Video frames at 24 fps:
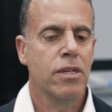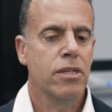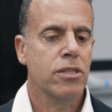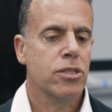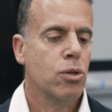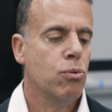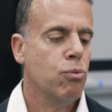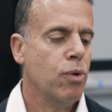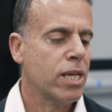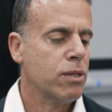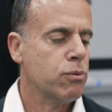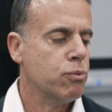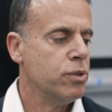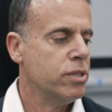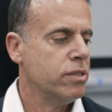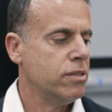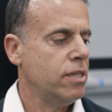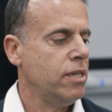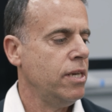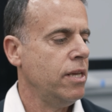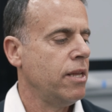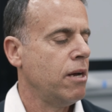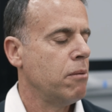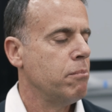So what we
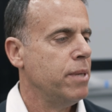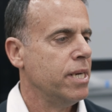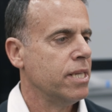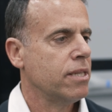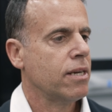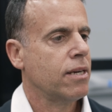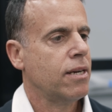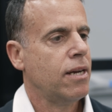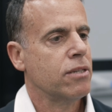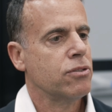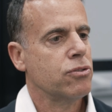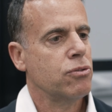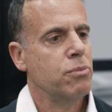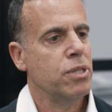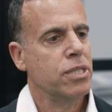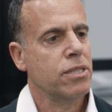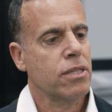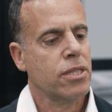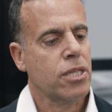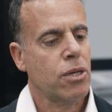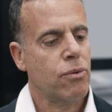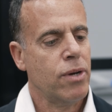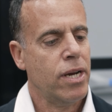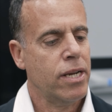see in our beta customers
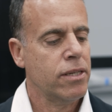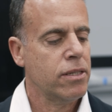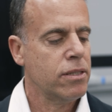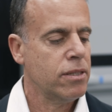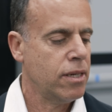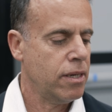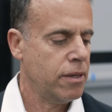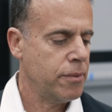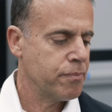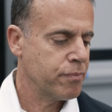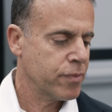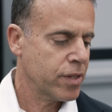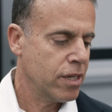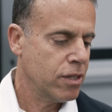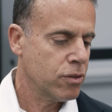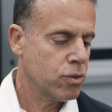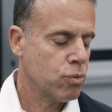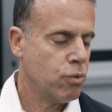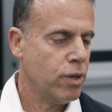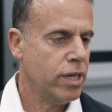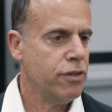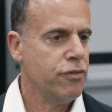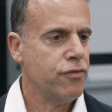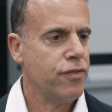that are running the
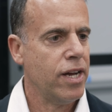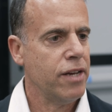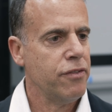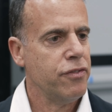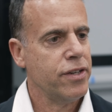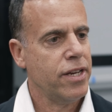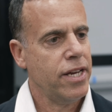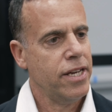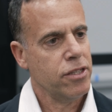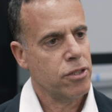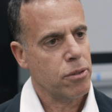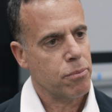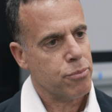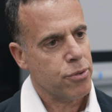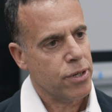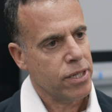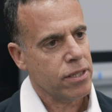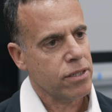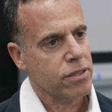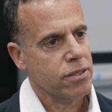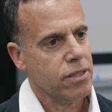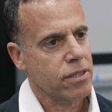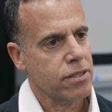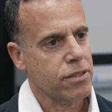25K, the
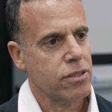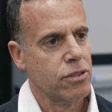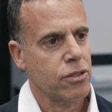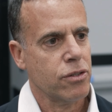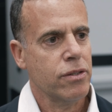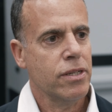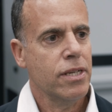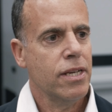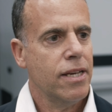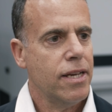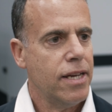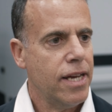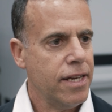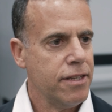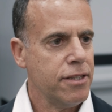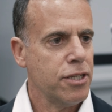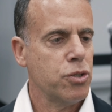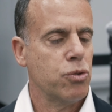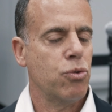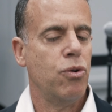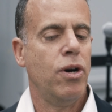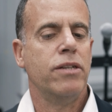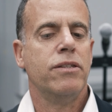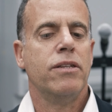predecessor, and the
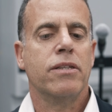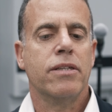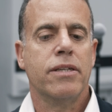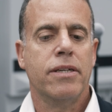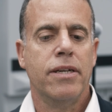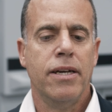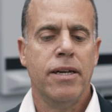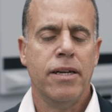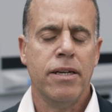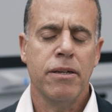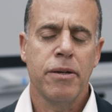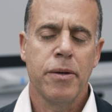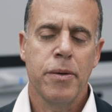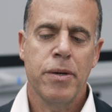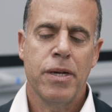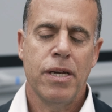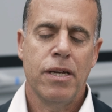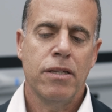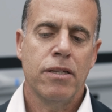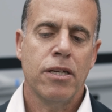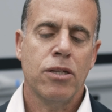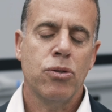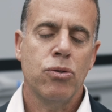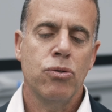200K,
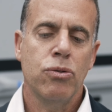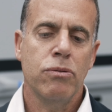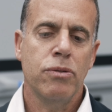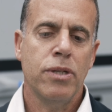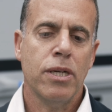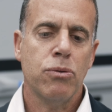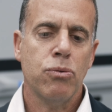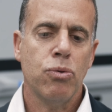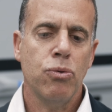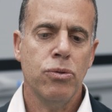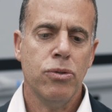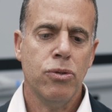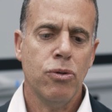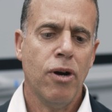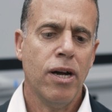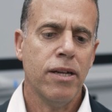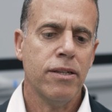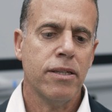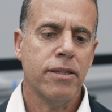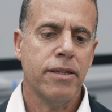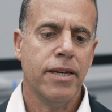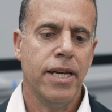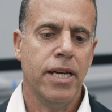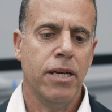the
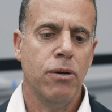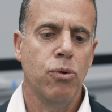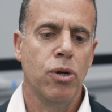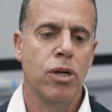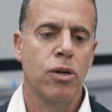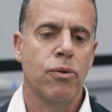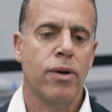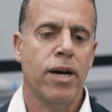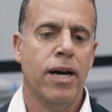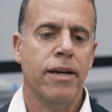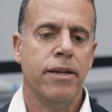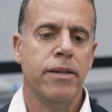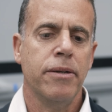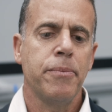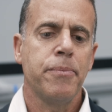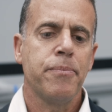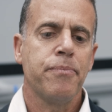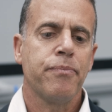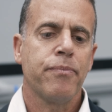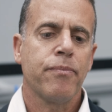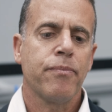200K will run